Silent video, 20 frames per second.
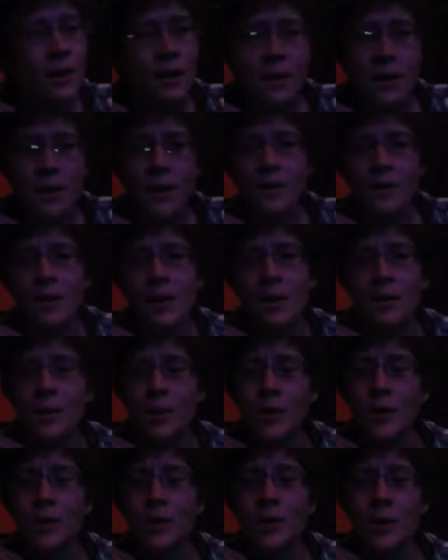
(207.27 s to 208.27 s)
a long time
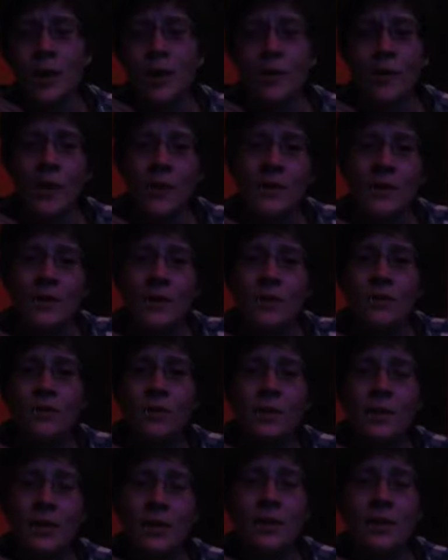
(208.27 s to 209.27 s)
ago when all that stuff
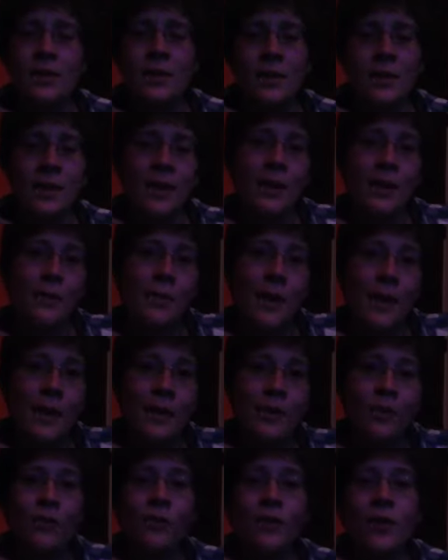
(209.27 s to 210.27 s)
was easy, like
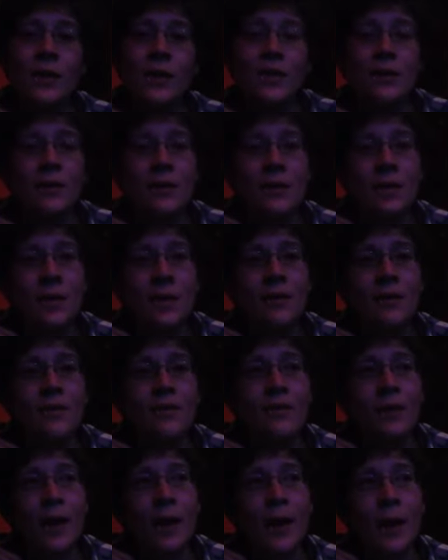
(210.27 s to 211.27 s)
making new friends and
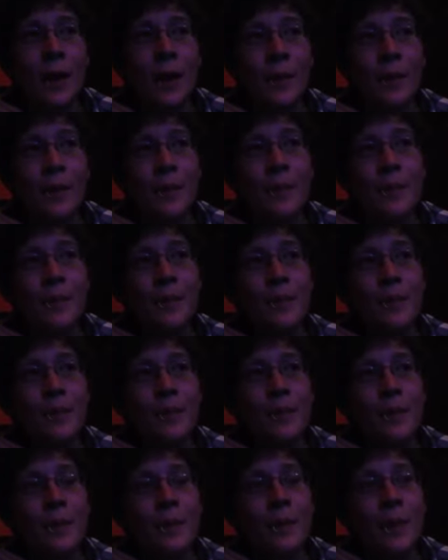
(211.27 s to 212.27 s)
stuff. Um,
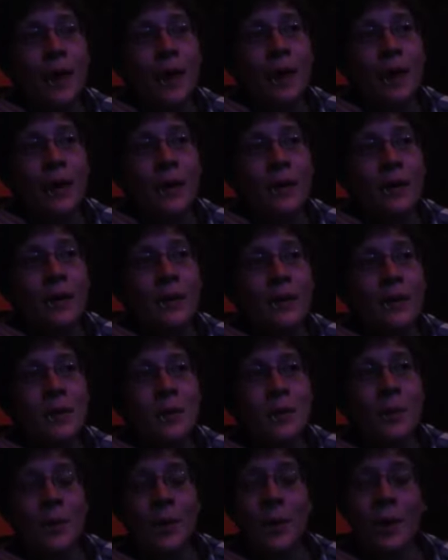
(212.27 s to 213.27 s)
but
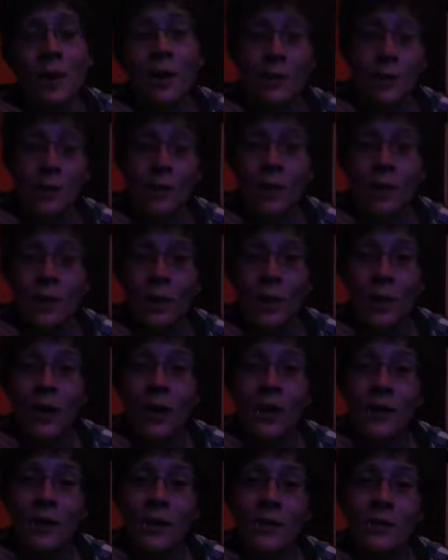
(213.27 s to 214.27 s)
it's been hard for a little
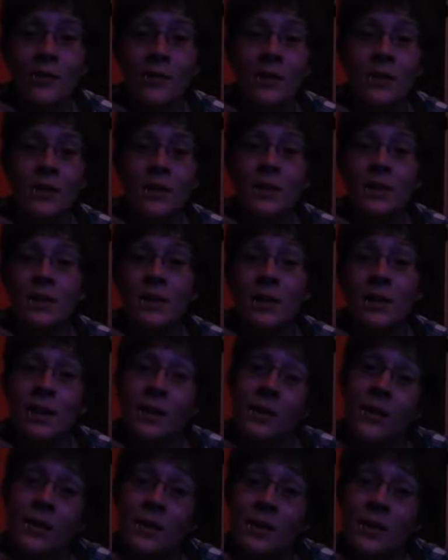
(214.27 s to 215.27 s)
while and it feels like it's
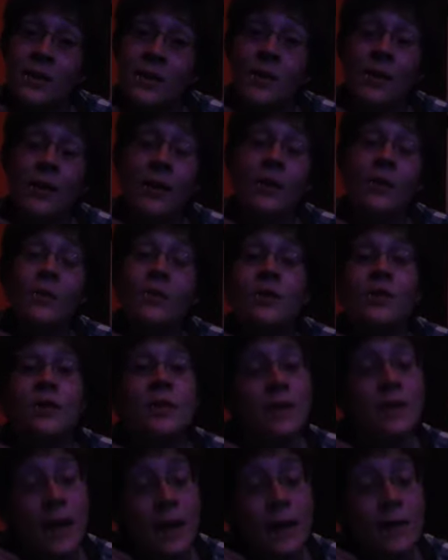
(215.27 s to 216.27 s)
getting easier again, which
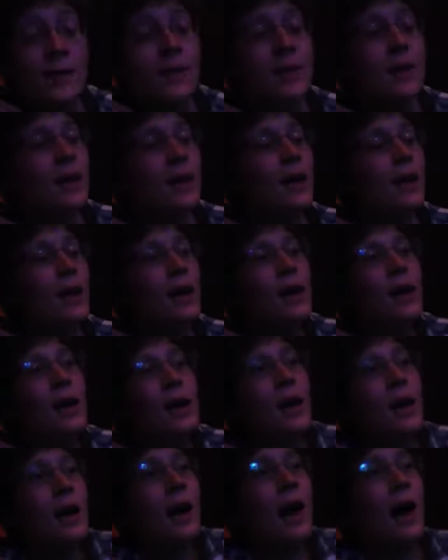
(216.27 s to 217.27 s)
is nice.
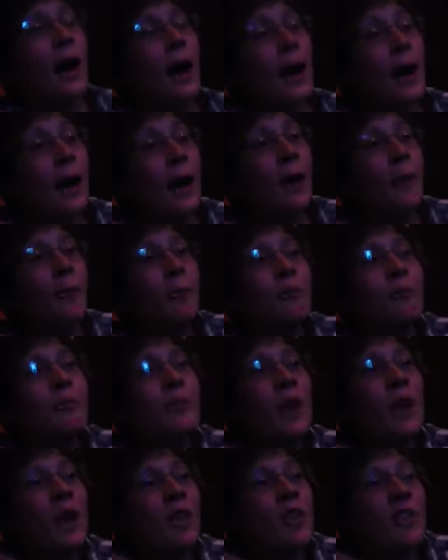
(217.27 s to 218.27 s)
Um,
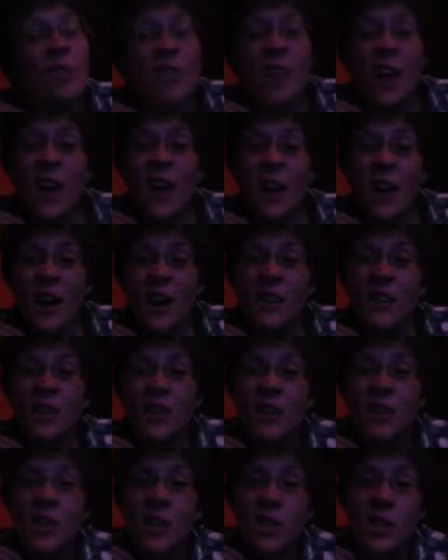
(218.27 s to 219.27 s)
other than that, not a
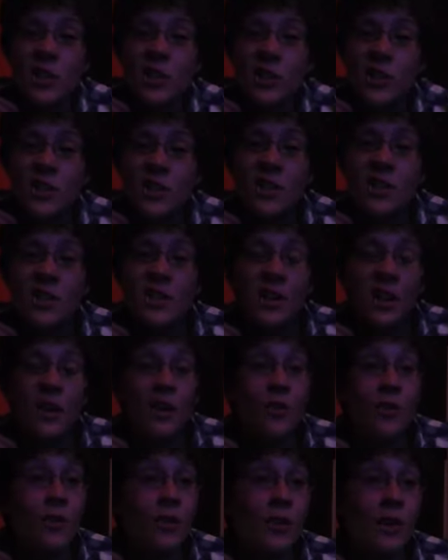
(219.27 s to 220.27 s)
ton of changes,
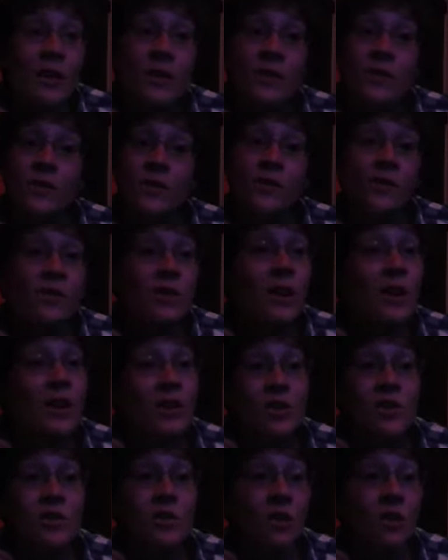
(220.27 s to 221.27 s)
other than
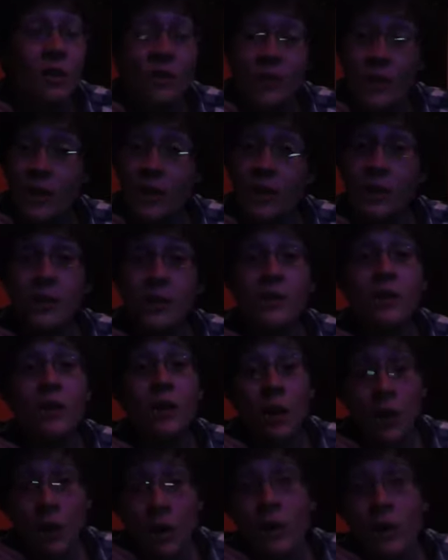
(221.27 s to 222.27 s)
starving
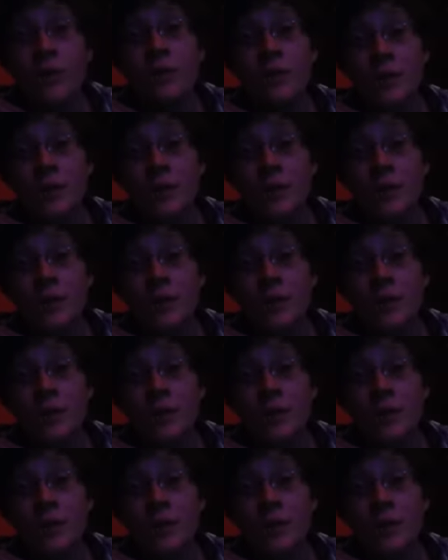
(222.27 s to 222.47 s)
all the